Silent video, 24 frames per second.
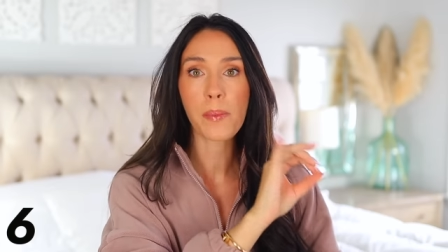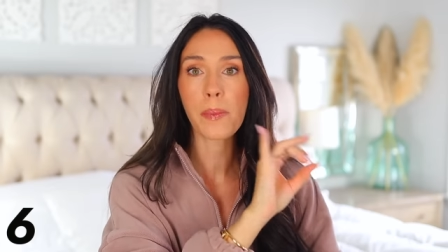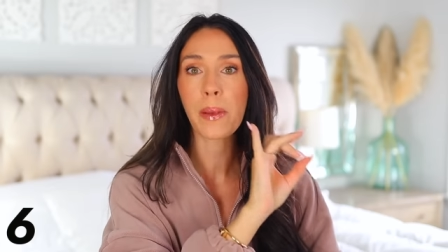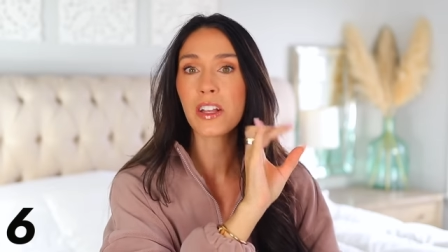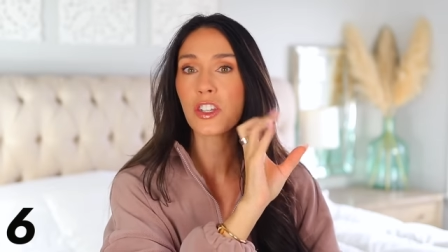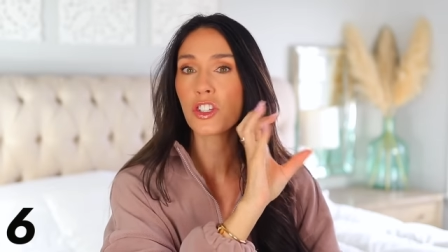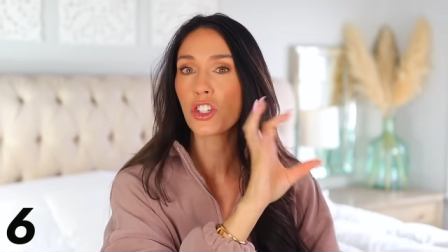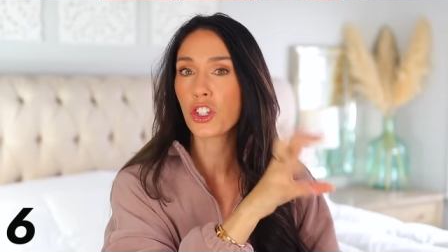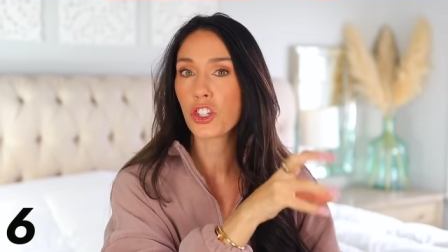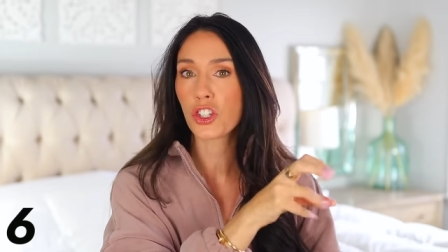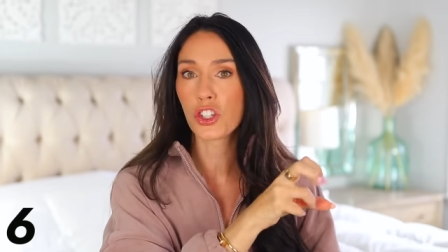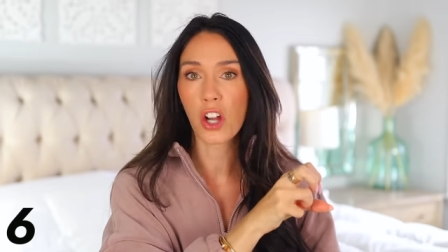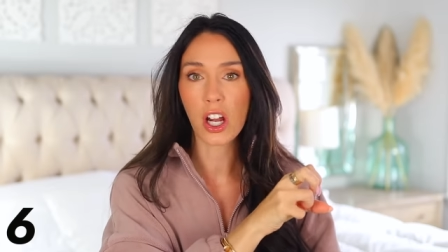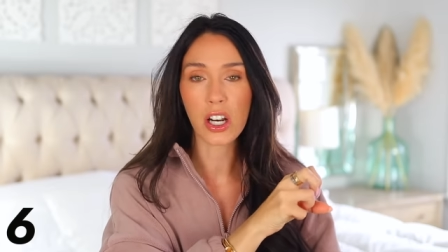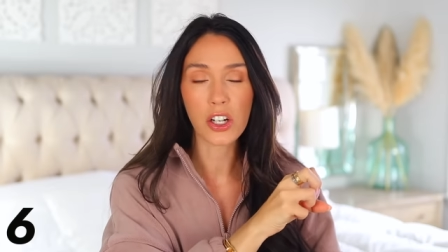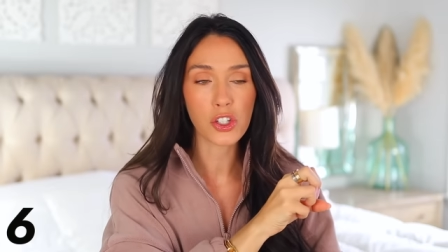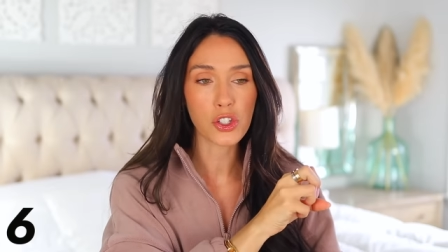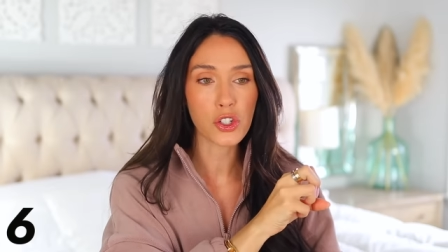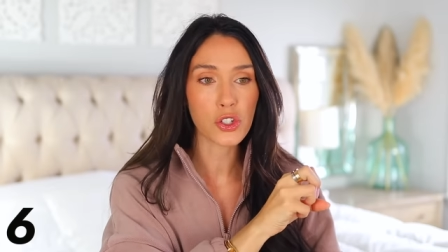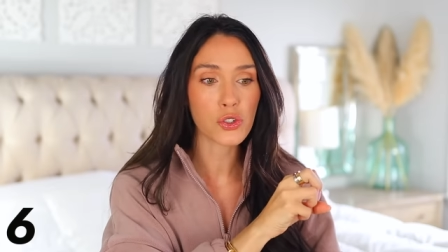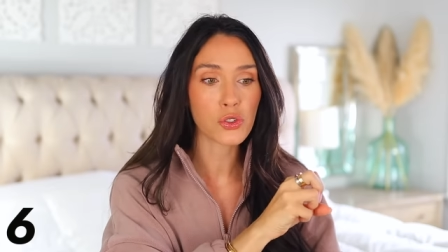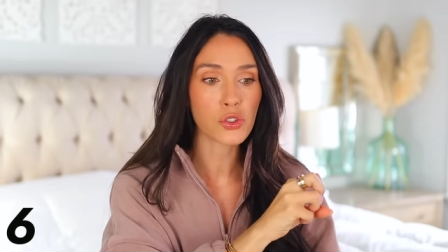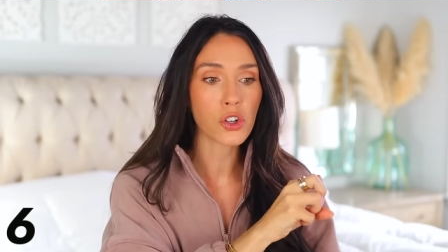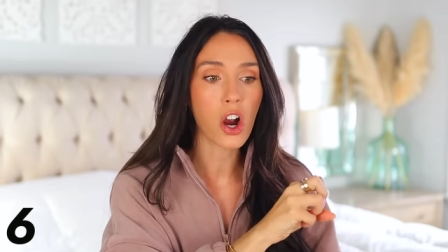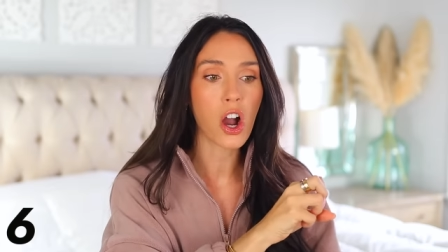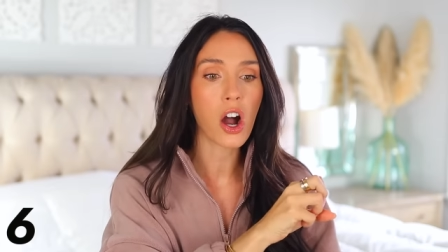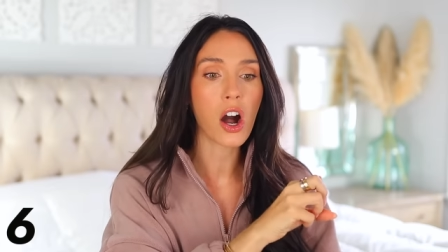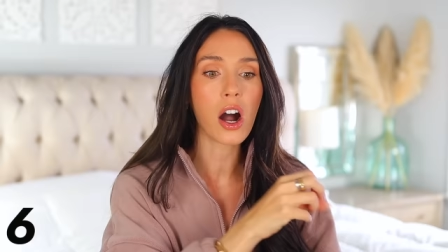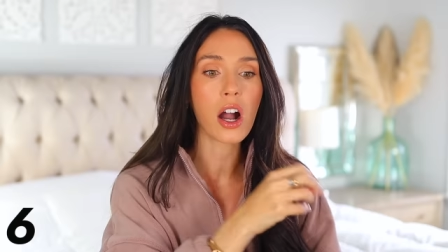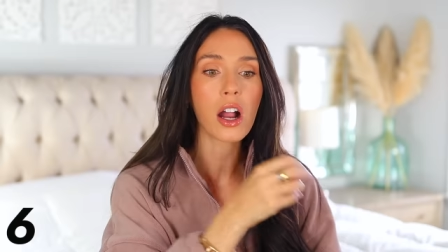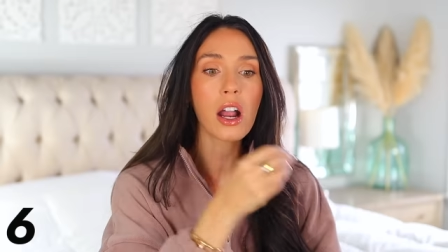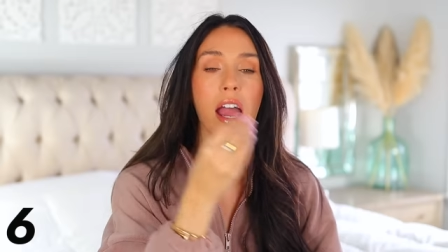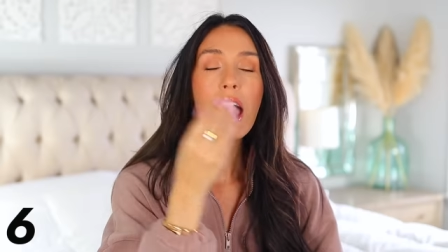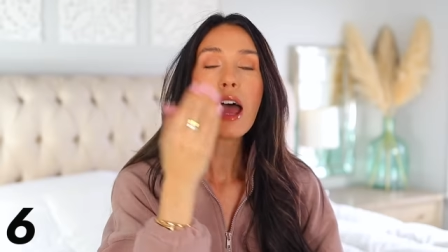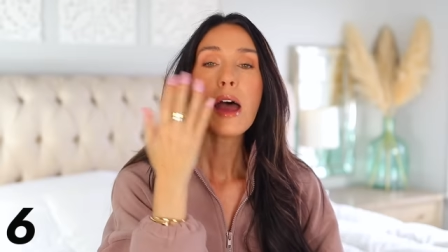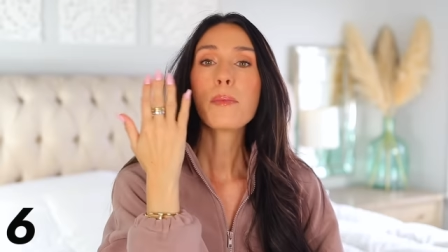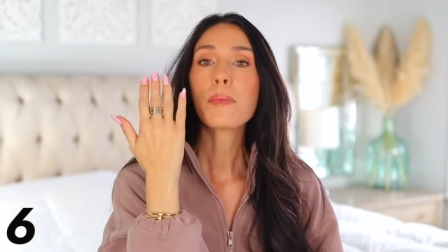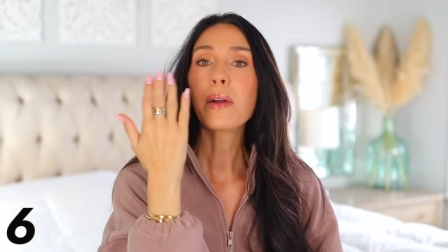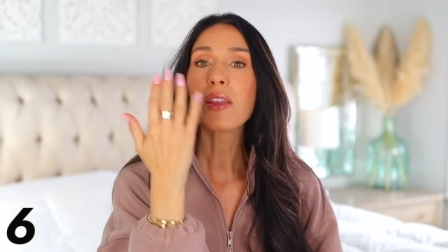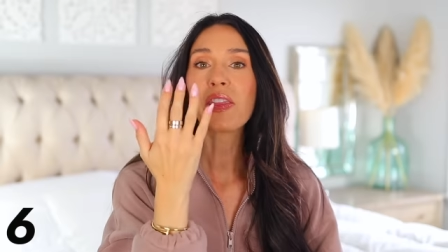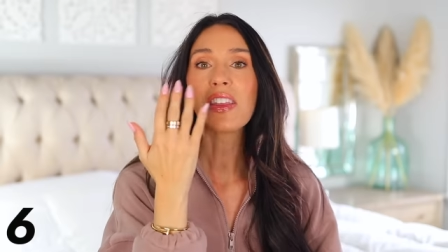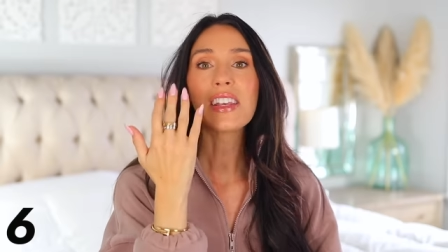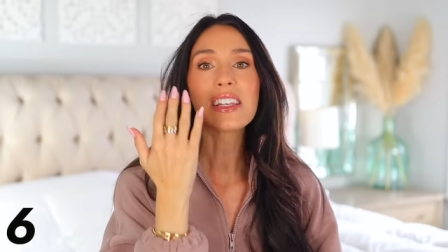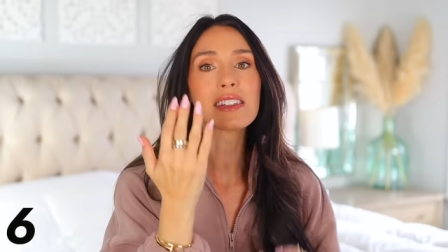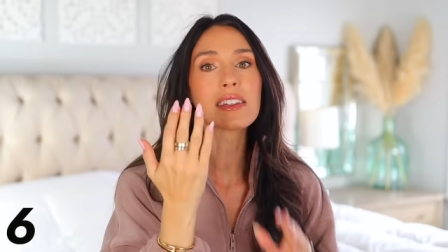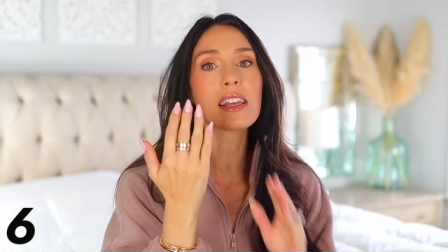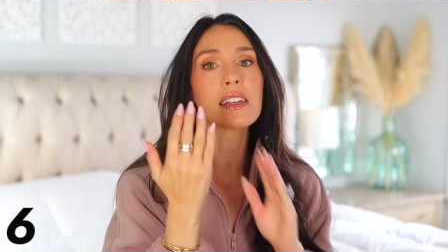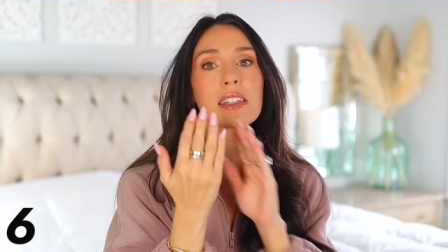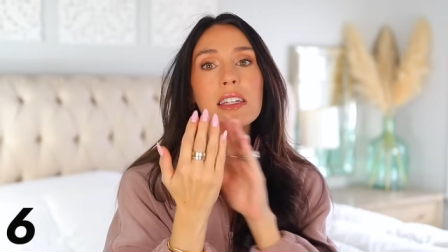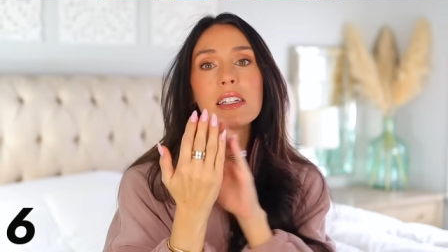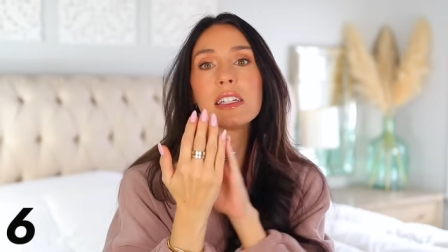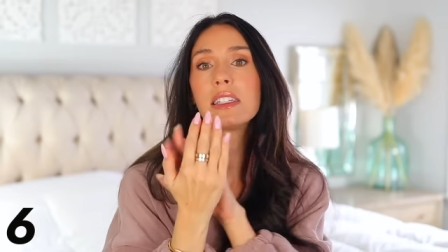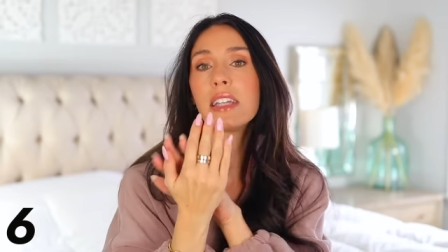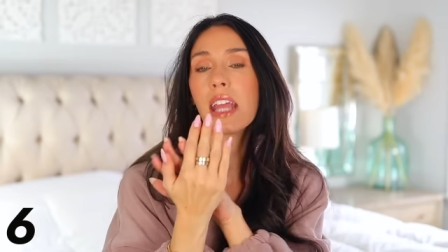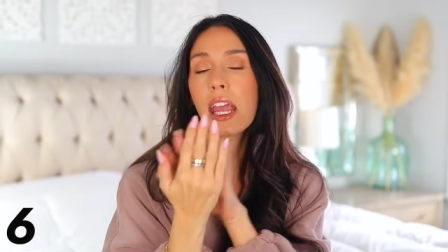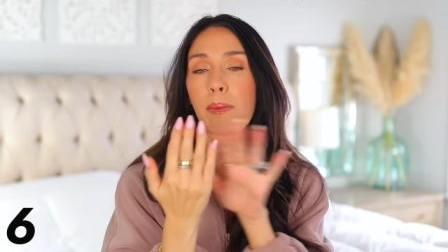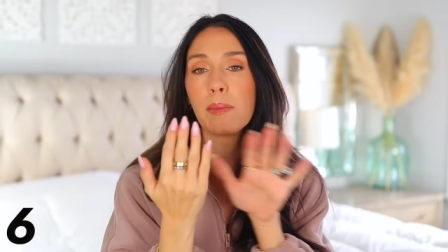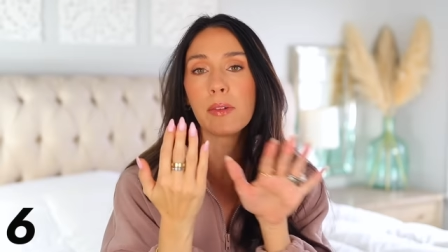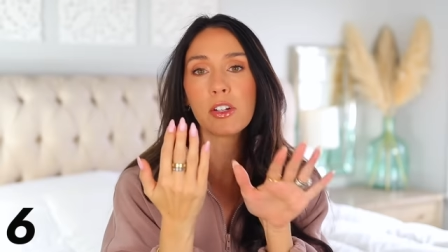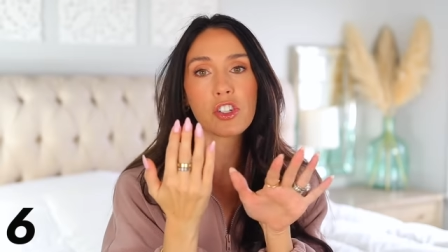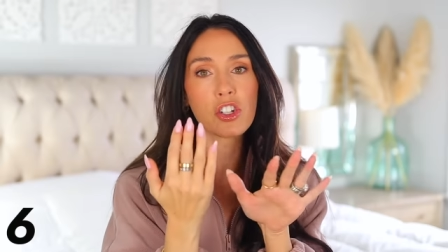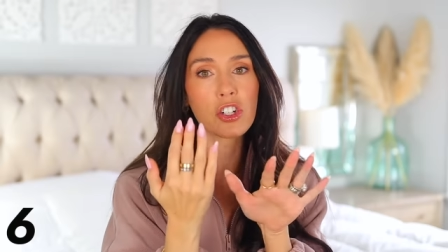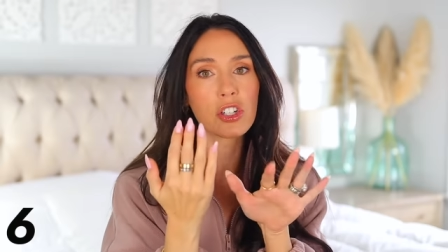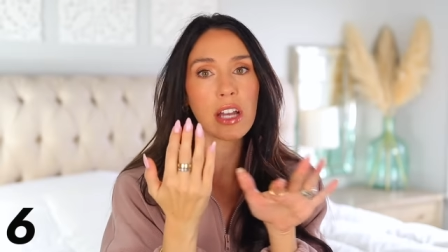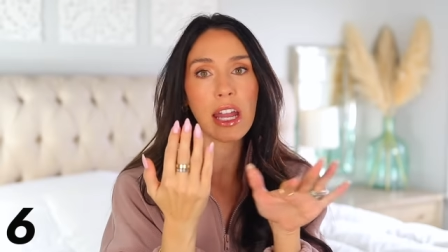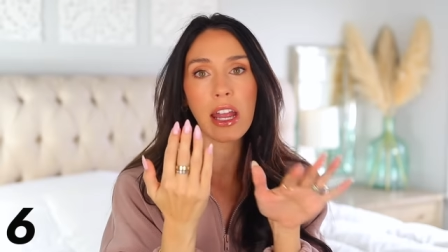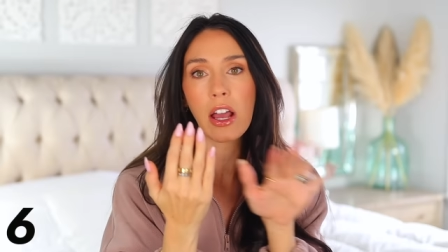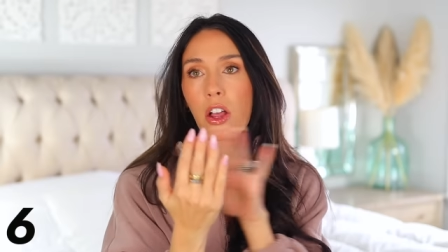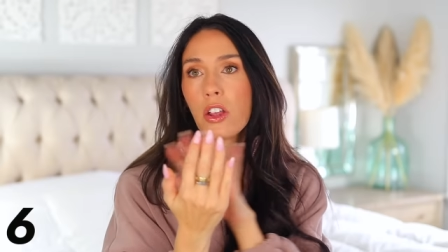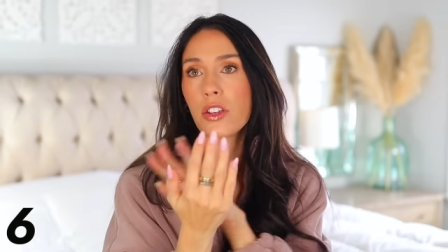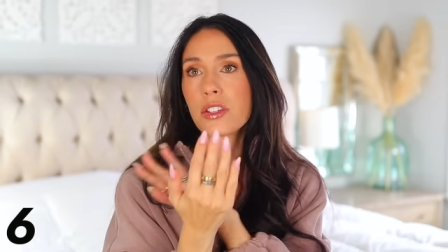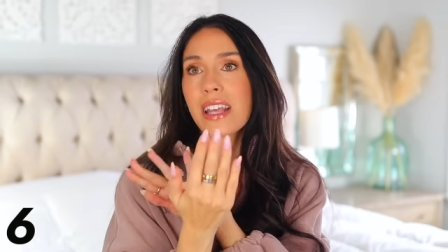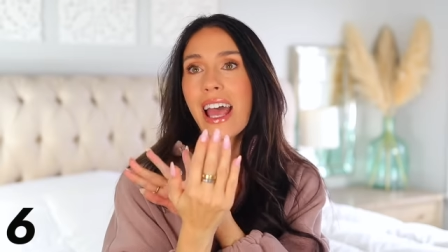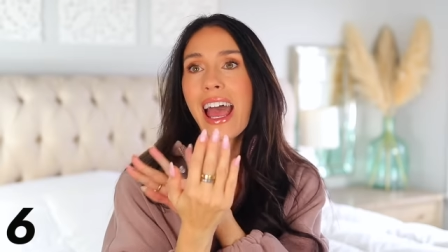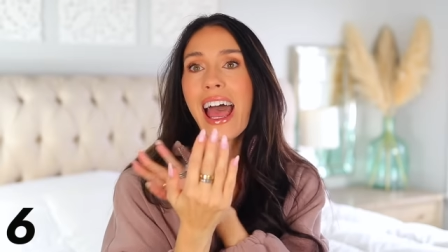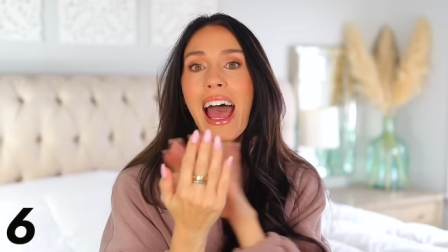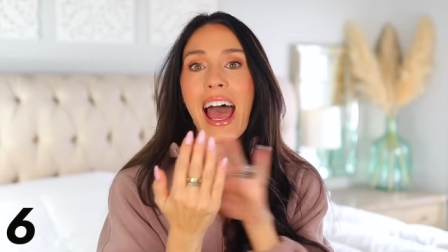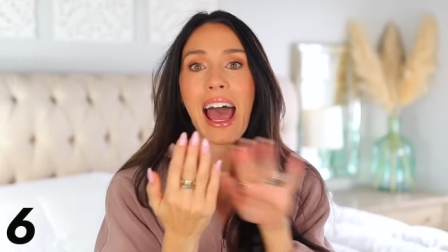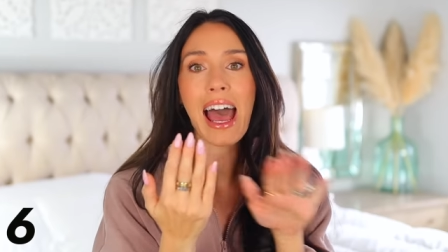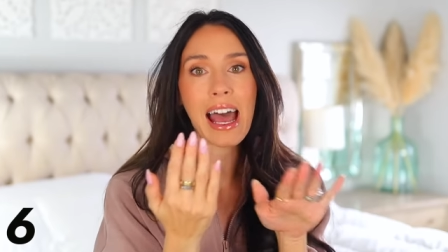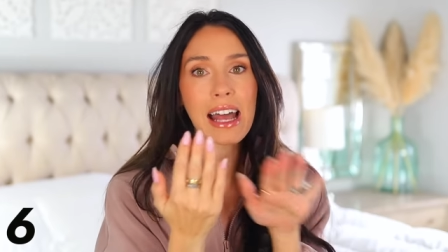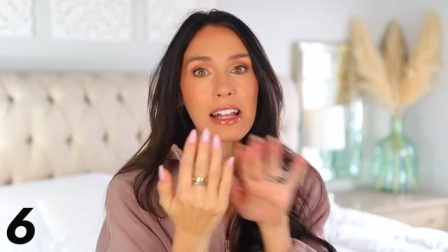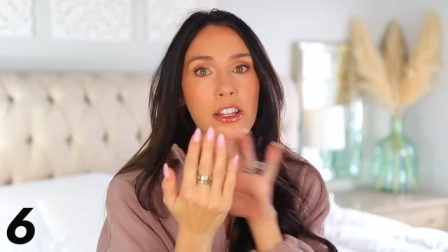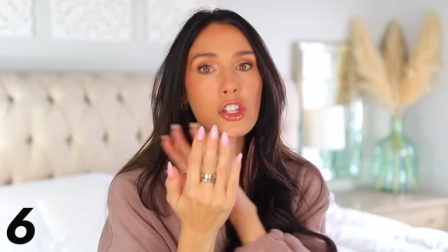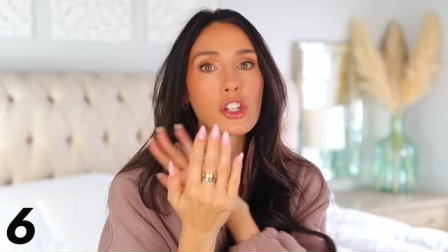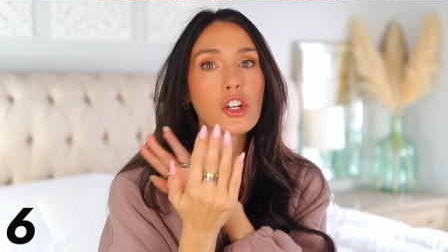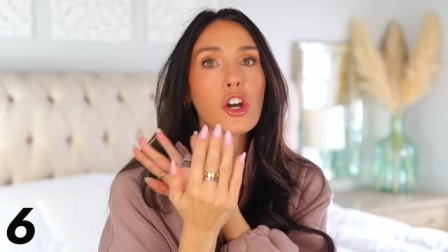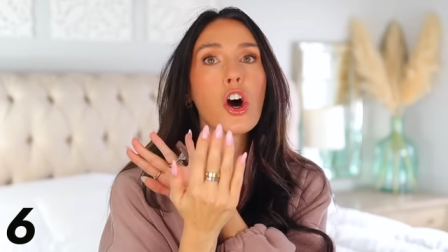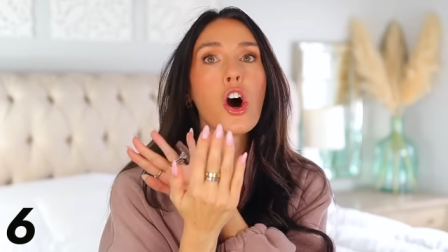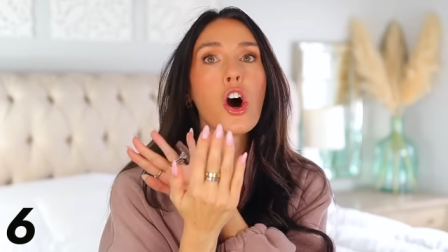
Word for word: It's just not as strong, but this doesn't damage your nails at